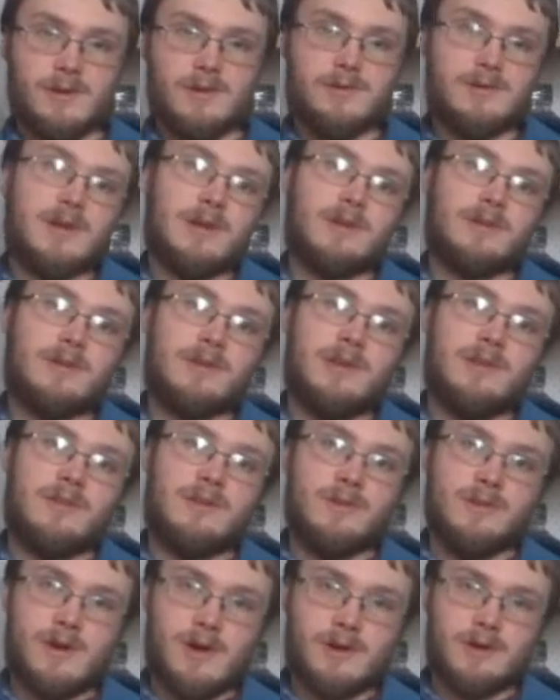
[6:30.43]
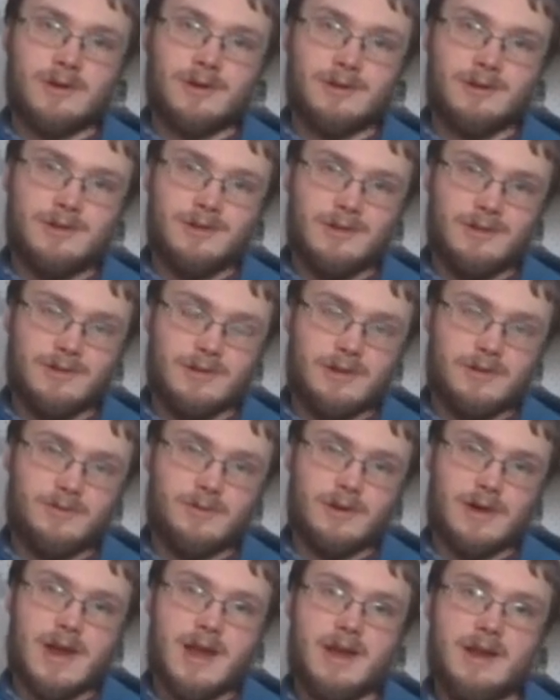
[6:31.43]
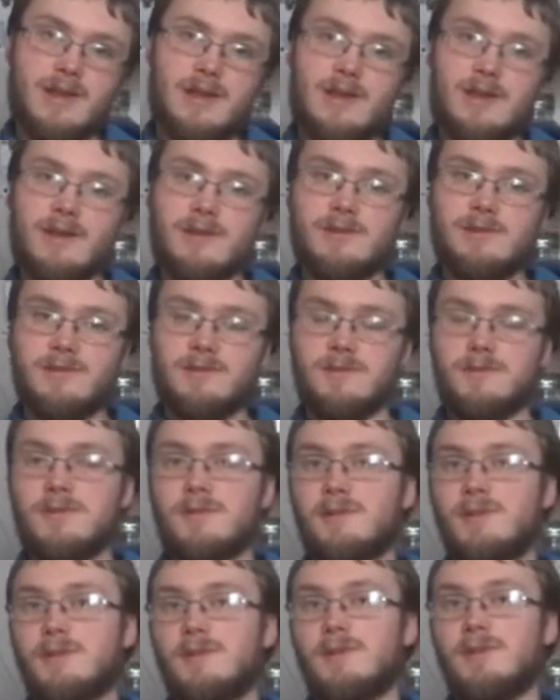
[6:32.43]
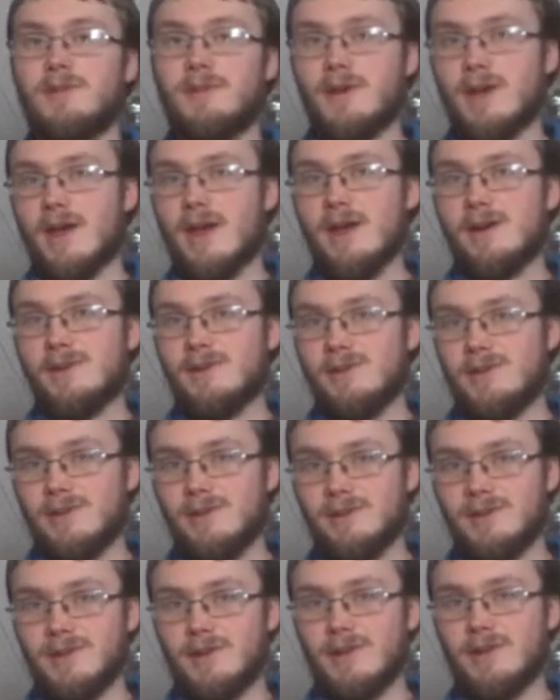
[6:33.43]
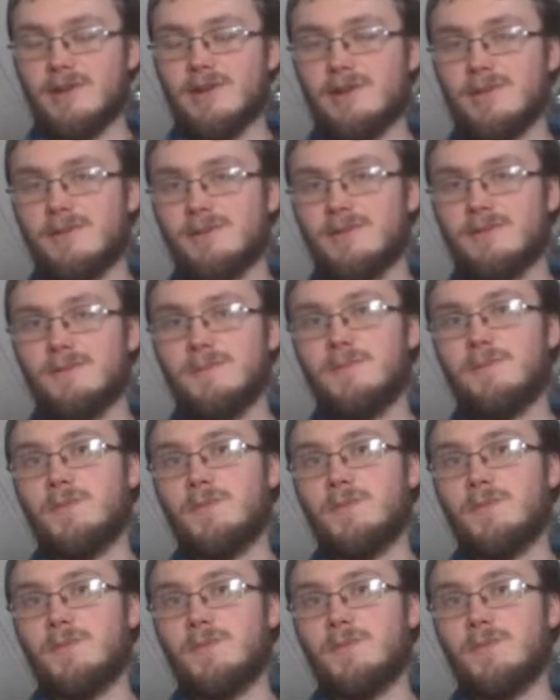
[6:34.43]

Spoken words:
Generally, the longer season a variety is, the higher yielding it is,